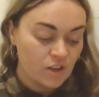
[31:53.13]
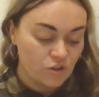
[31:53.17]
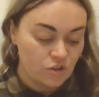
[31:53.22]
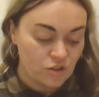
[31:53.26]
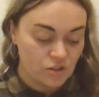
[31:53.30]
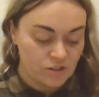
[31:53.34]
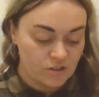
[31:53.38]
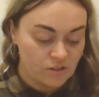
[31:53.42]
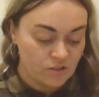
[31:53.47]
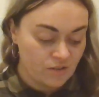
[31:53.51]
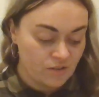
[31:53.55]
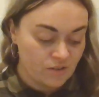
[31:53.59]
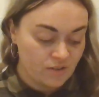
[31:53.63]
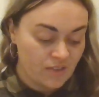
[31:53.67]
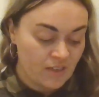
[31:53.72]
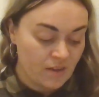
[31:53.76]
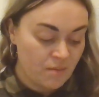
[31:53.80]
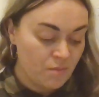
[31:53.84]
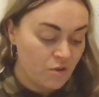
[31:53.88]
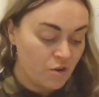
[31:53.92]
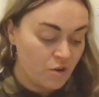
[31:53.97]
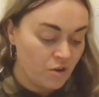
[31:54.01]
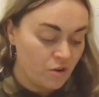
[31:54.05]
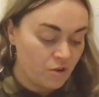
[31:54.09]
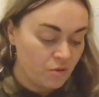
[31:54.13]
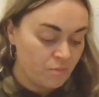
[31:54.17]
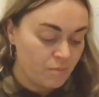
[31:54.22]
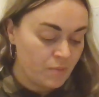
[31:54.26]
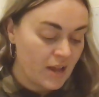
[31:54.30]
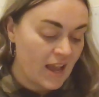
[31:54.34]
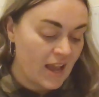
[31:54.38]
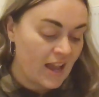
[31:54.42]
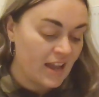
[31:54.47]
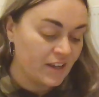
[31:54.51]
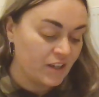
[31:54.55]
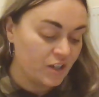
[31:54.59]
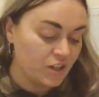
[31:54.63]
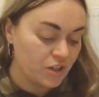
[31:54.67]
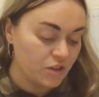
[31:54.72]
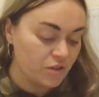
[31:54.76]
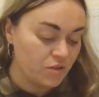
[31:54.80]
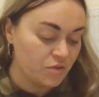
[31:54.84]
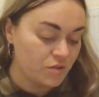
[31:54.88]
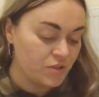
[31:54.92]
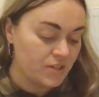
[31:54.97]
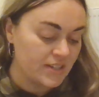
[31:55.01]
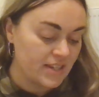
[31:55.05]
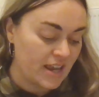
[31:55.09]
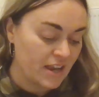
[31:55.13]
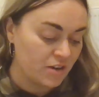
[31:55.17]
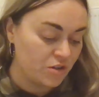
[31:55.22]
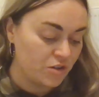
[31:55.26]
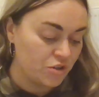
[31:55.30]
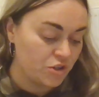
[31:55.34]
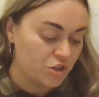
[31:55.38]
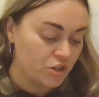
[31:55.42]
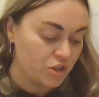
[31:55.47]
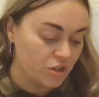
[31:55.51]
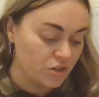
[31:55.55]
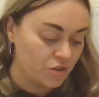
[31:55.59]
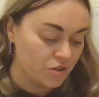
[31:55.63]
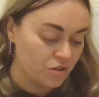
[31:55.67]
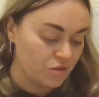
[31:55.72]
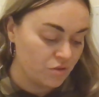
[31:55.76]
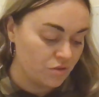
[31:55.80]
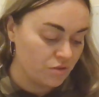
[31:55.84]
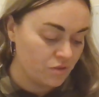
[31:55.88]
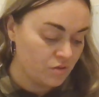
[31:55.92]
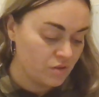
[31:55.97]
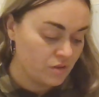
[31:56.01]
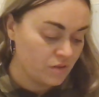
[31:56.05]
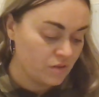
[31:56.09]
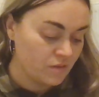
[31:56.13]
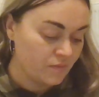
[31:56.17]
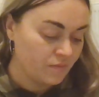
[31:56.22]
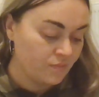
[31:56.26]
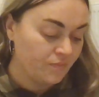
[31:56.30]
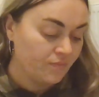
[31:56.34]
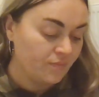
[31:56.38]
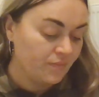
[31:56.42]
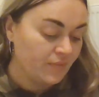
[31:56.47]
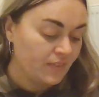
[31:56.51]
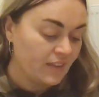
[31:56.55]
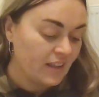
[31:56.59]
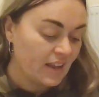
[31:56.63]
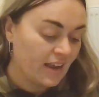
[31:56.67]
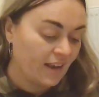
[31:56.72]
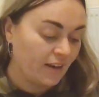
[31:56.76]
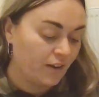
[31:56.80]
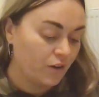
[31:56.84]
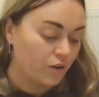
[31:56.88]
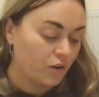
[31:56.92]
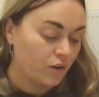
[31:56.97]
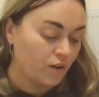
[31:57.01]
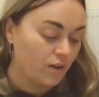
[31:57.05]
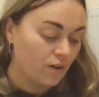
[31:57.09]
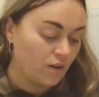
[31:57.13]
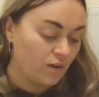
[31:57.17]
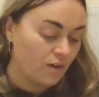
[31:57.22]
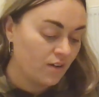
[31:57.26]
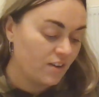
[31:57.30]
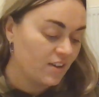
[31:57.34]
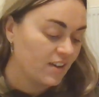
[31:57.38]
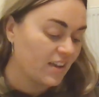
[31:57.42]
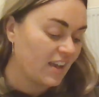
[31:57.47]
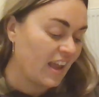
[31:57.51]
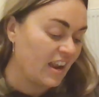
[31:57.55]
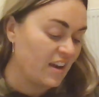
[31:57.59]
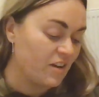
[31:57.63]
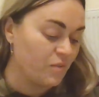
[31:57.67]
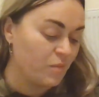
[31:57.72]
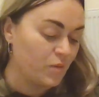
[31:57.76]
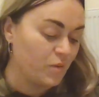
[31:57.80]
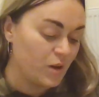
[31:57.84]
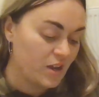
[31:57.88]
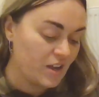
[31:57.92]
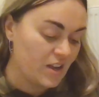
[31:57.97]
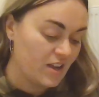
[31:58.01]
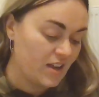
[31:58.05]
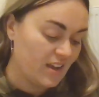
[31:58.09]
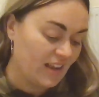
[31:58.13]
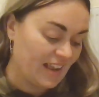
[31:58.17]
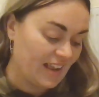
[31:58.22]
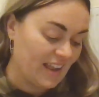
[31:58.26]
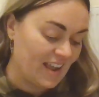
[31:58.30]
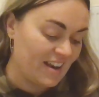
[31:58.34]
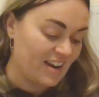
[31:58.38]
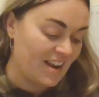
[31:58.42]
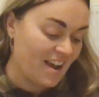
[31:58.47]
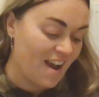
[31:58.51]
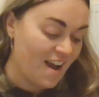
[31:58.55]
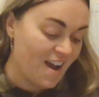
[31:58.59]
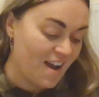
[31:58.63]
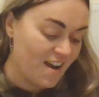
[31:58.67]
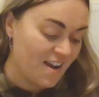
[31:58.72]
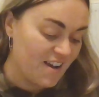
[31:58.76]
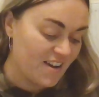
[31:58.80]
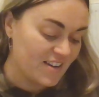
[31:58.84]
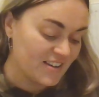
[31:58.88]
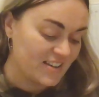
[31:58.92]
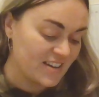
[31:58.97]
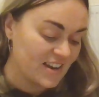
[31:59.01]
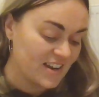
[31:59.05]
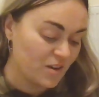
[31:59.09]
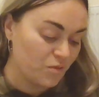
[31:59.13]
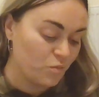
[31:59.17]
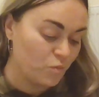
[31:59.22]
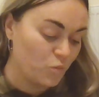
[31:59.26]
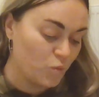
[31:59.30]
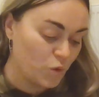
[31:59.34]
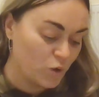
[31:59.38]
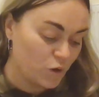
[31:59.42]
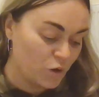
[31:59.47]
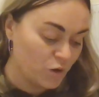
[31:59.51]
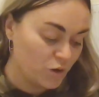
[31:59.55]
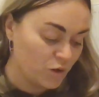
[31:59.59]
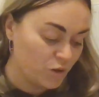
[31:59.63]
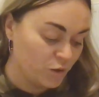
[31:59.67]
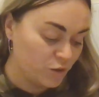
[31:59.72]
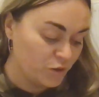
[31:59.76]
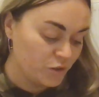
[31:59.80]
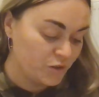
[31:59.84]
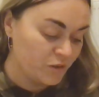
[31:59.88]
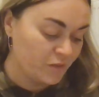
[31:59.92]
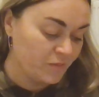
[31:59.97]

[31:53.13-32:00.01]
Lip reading: Just look them up, and goose and choose, and cork and work and hard and ward,